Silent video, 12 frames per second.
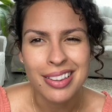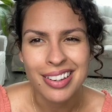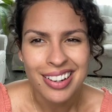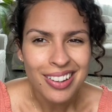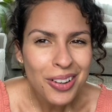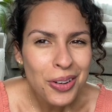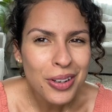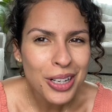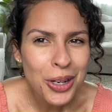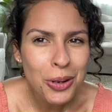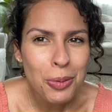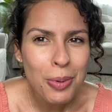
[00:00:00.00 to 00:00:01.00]
that I already
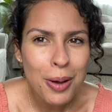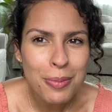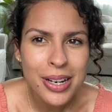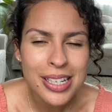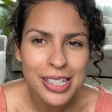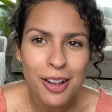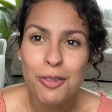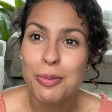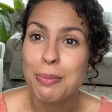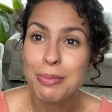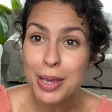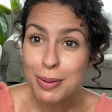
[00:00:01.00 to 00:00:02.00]
knew about myself,
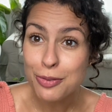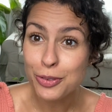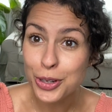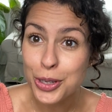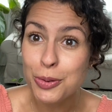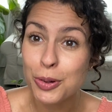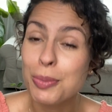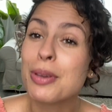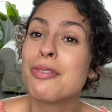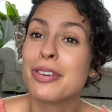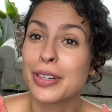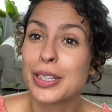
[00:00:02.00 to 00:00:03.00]
but maybe for you it'll be
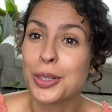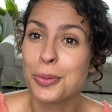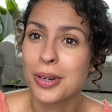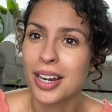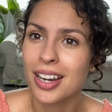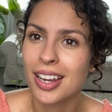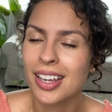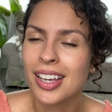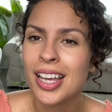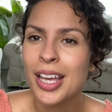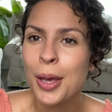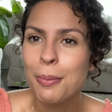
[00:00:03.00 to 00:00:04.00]
very illuminating.
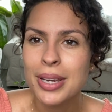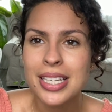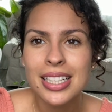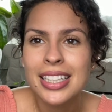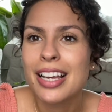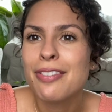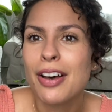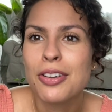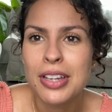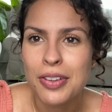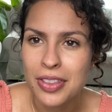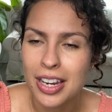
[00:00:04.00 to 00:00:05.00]
Basically, I found
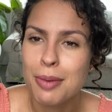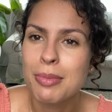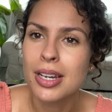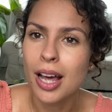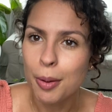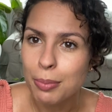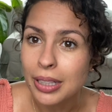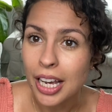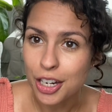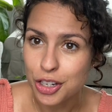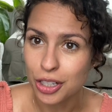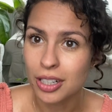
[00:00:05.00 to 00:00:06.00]
out that I'm an
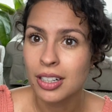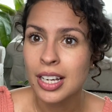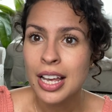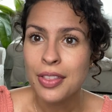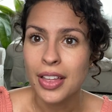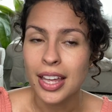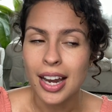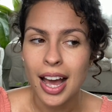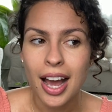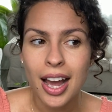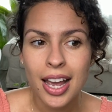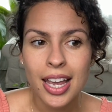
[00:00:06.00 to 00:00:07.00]
obliger, that
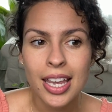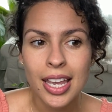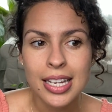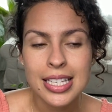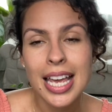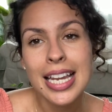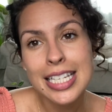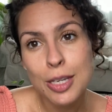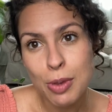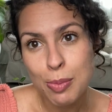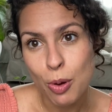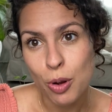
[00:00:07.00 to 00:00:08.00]
I tend to
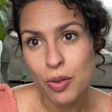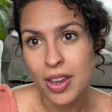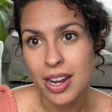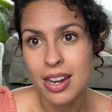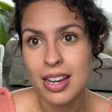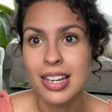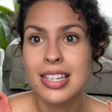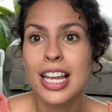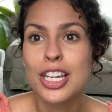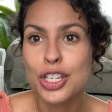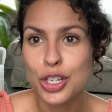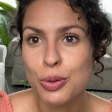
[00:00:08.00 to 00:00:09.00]
be motivated and
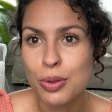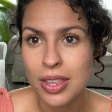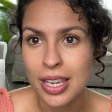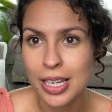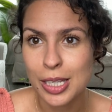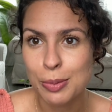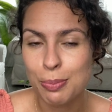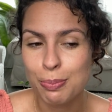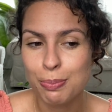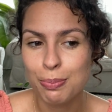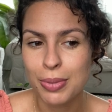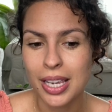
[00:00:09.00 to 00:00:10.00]
tend to do things
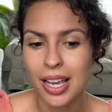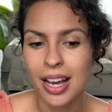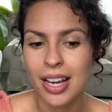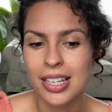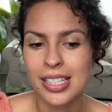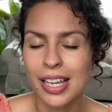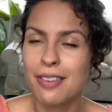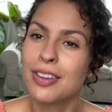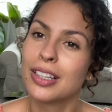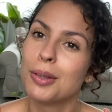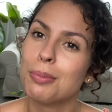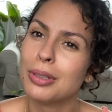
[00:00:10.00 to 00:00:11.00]
because I
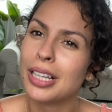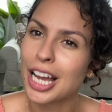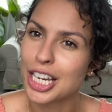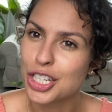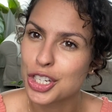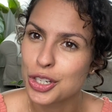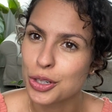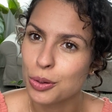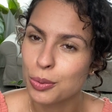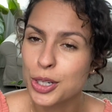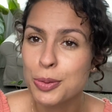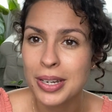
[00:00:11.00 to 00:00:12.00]
feel obliged to,
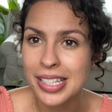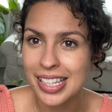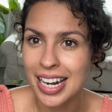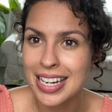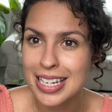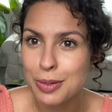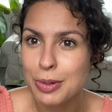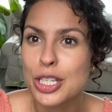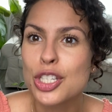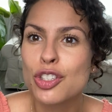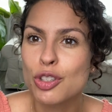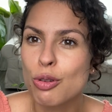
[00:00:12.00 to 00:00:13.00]
which means that I need to be
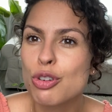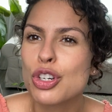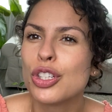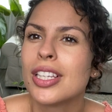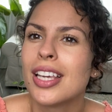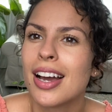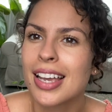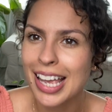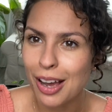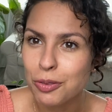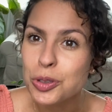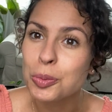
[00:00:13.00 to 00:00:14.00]
socially
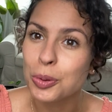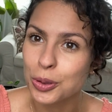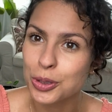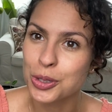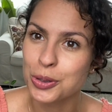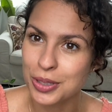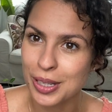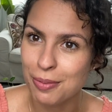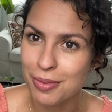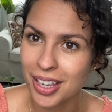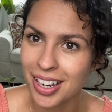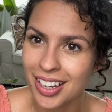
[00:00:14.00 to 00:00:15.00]
accountable to do
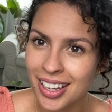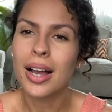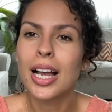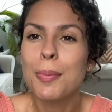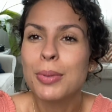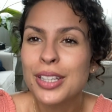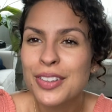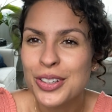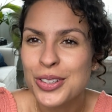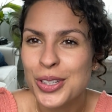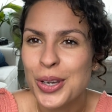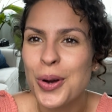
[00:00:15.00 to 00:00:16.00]
something. A couple of
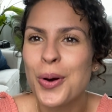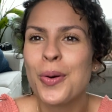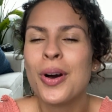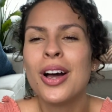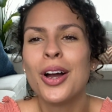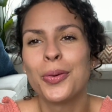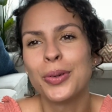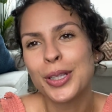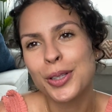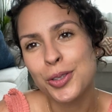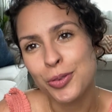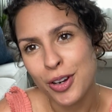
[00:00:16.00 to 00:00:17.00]
years ago, a really
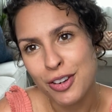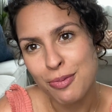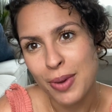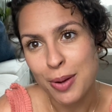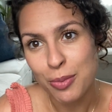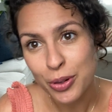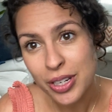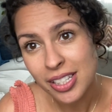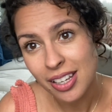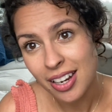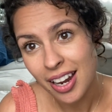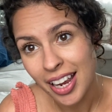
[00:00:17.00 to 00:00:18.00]
close friend of mine,
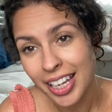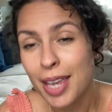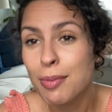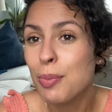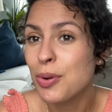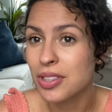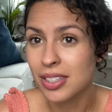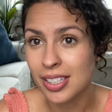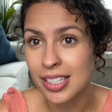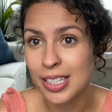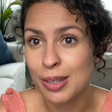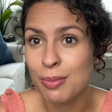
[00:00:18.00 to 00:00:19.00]
Marisa, and I came up with a
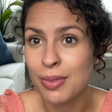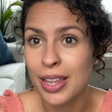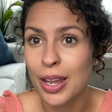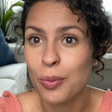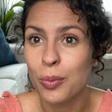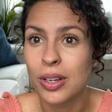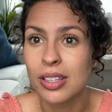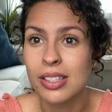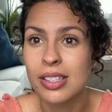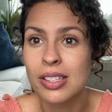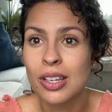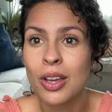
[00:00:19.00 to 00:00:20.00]
system that
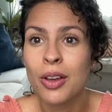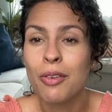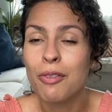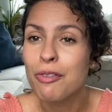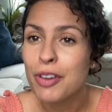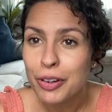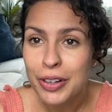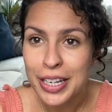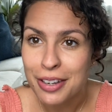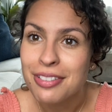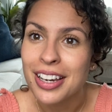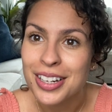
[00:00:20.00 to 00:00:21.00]
was very
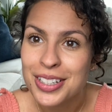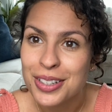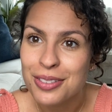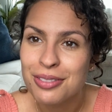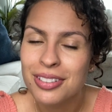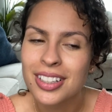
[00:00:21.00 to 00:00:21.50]
effective.